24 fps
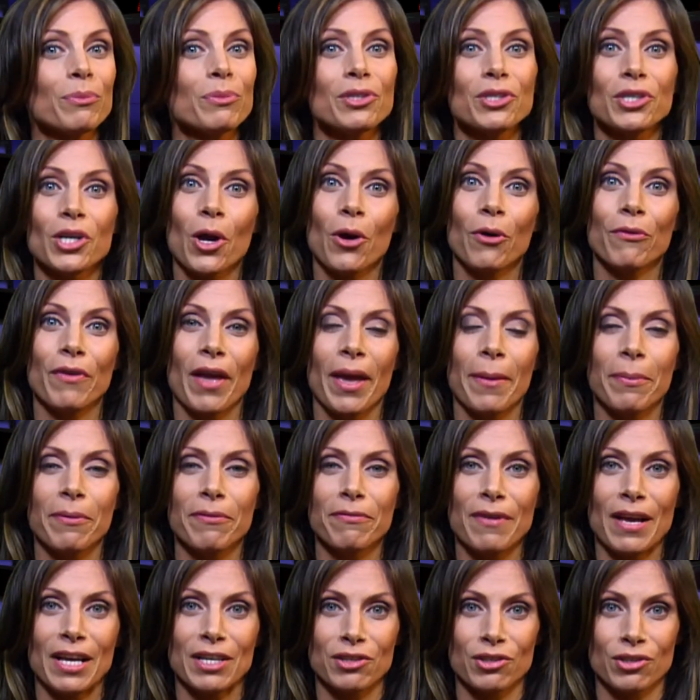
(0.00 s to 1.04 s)
CHAUVET
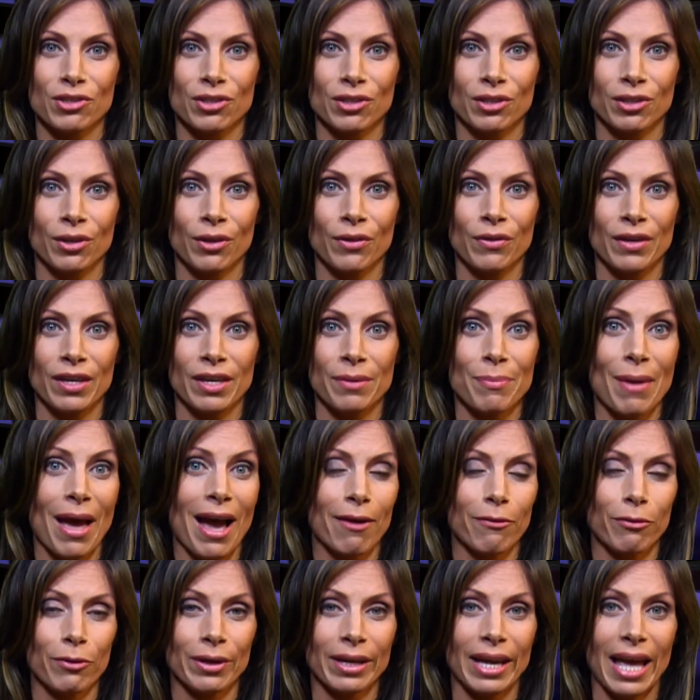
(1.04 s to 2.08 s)
professional, the
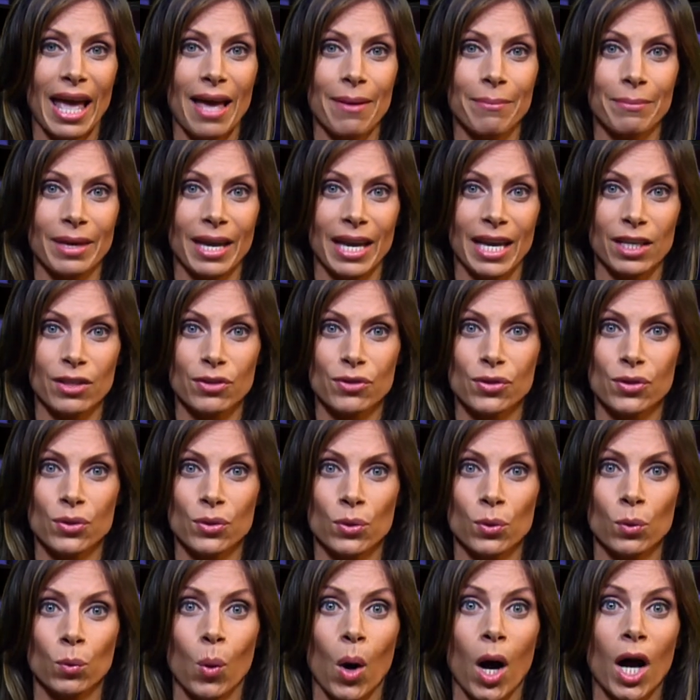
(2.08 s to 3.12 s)
Maverick
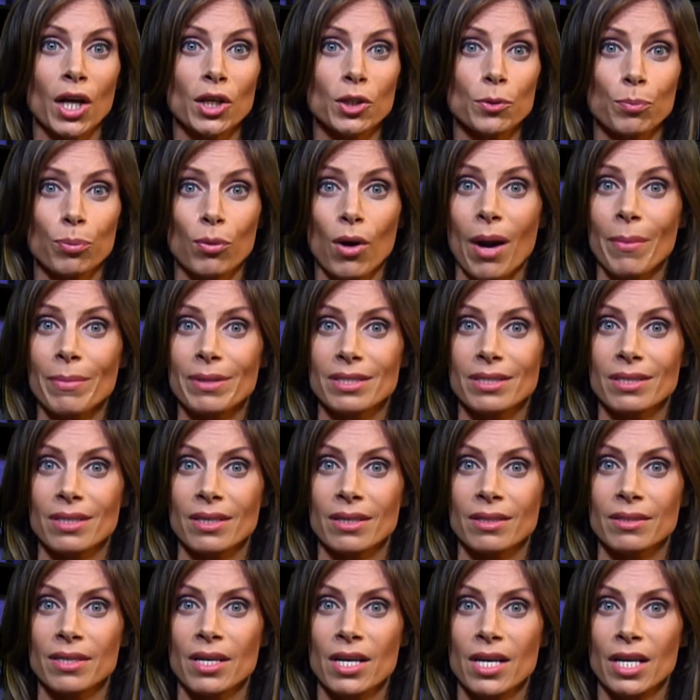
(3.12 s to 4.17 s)
MK2 wash
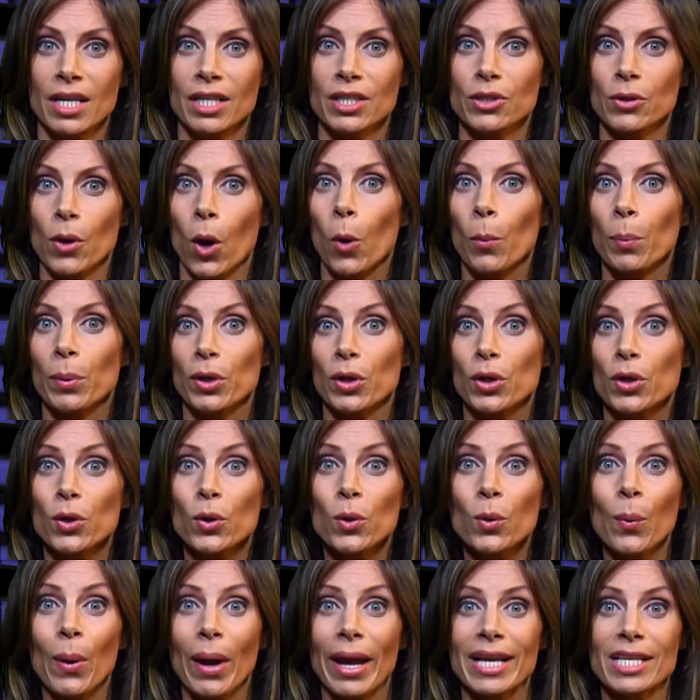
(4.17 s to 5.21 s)
promises to open
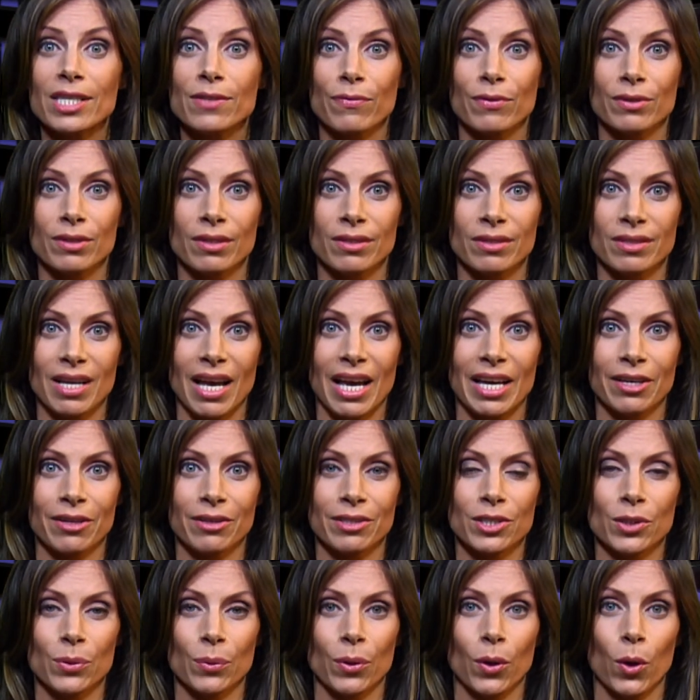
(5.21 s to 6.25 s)
new ways for designers
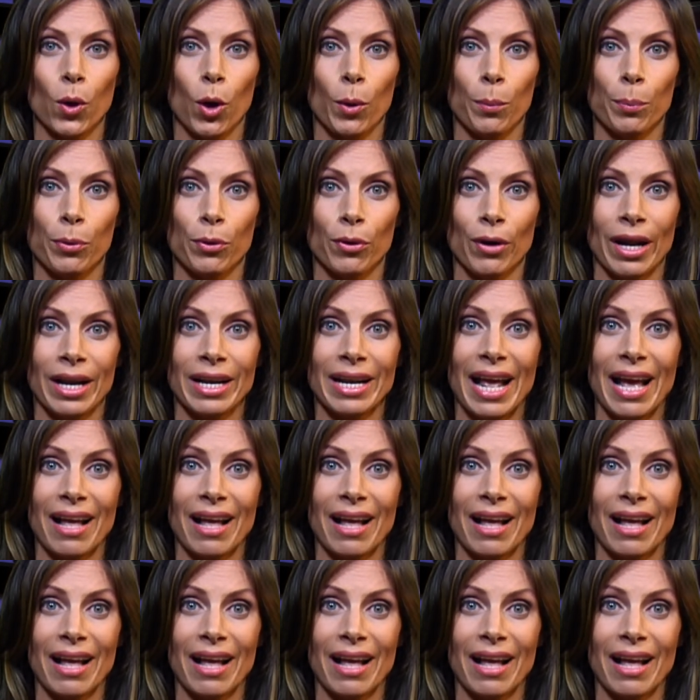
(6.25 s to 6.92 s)
to incorporate